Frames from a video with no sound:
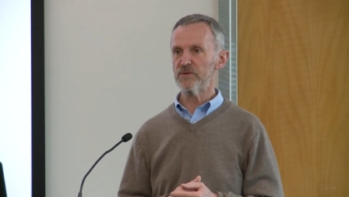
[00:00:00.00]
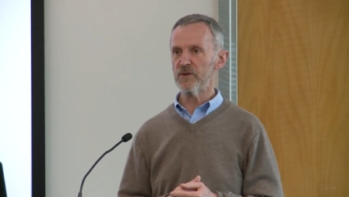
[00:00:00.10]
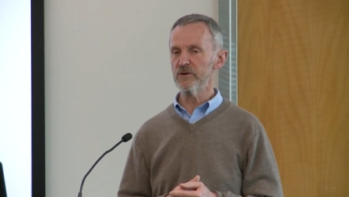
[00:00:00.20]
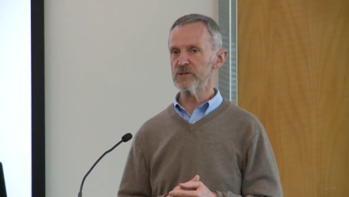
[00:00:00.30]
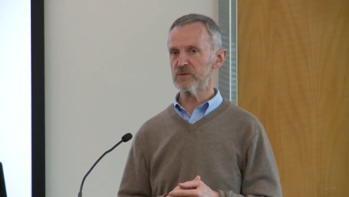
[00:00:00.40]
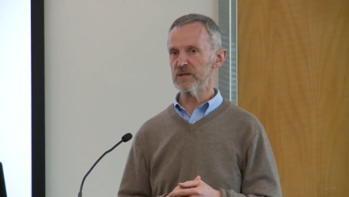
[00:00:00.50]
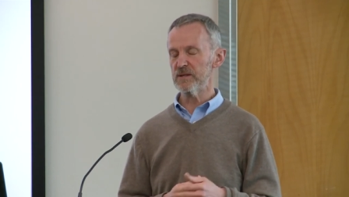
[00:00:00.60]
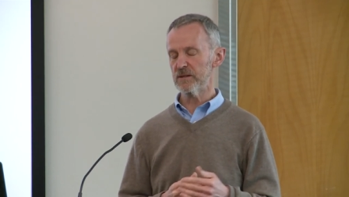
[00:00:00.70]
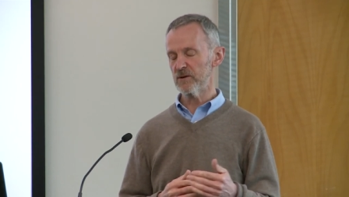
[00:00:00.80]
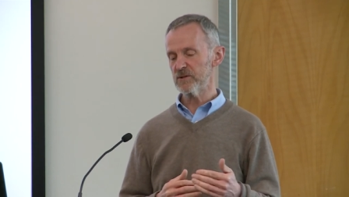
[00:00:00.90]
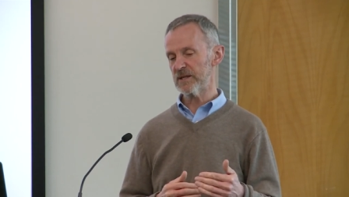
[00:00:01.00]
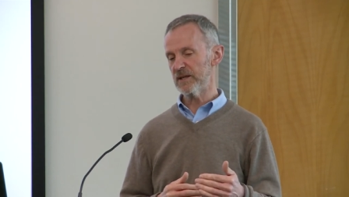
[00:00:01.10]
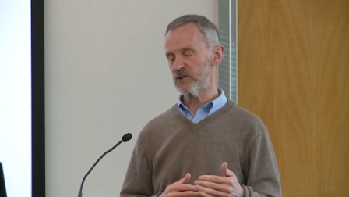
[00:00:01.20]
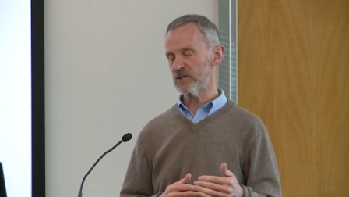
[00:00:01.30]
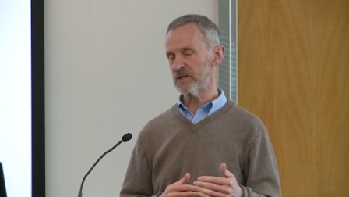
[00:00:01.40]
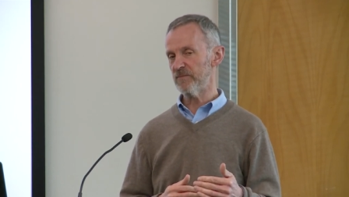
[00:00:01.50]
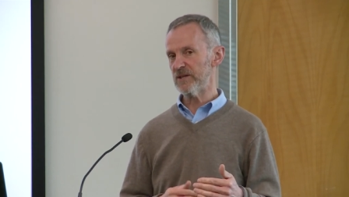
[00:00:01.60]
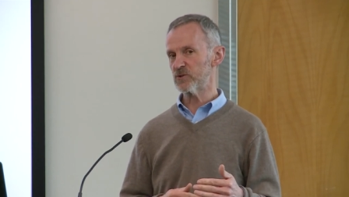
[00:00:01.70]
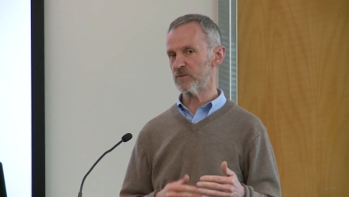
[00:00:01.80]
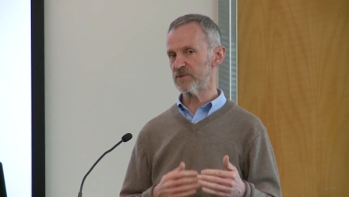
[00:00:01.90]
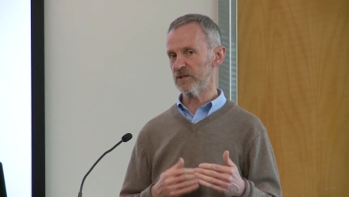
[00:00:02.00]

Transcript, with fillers: those, thing, those collections and manuscripts